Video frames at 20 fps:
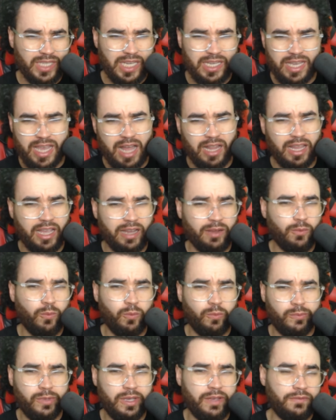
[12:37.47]
yeah, like
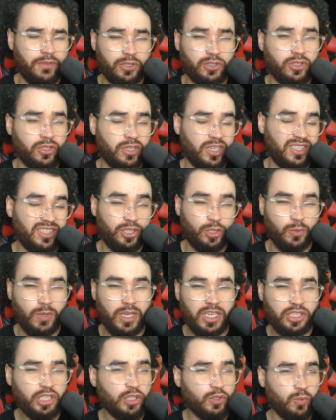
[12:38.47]
if there's certain
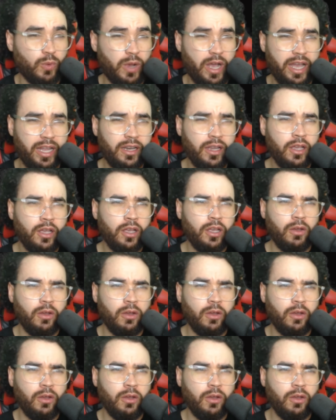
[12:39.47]
situations when